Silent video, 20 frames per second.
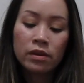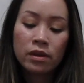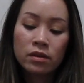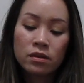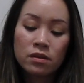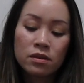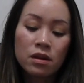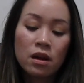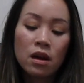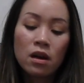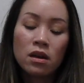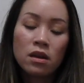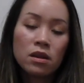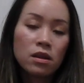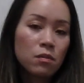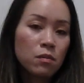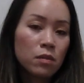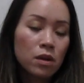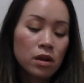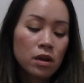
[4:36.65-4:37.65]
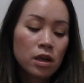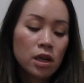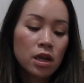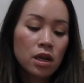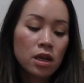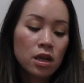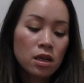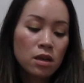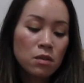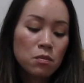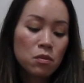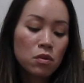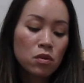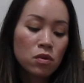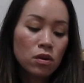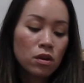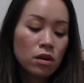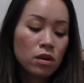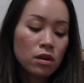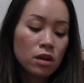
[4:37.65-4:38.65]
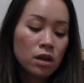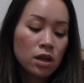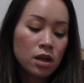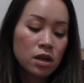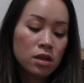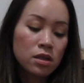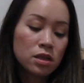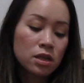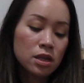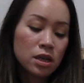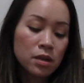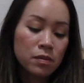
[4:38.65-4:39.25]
It's not in the market anymore, and